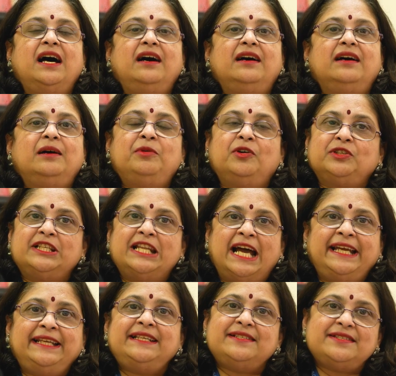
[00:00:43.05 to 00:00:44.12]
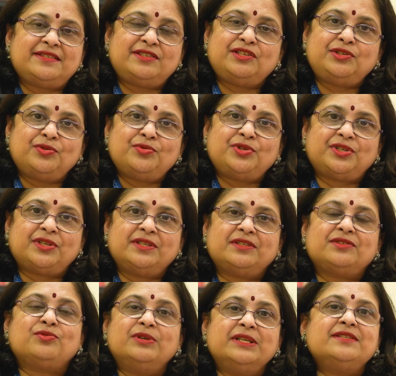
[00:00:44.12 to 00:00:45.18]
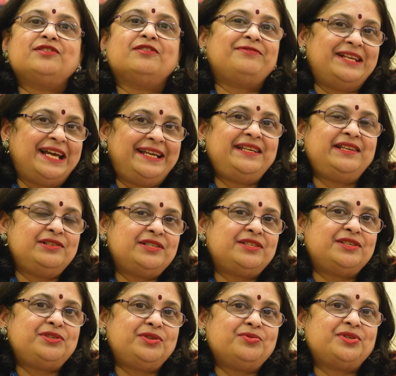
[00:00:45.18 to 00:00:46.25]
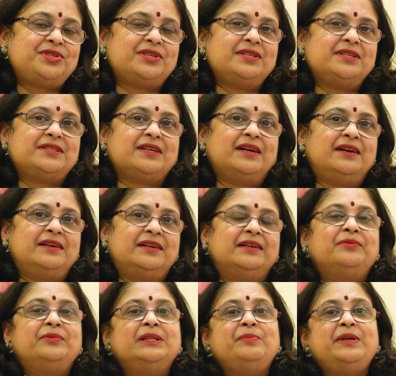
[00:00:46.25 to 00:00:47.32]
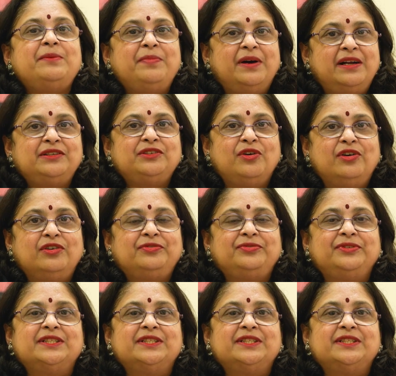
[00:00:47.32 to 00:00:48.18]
About students of nine institutions will be part of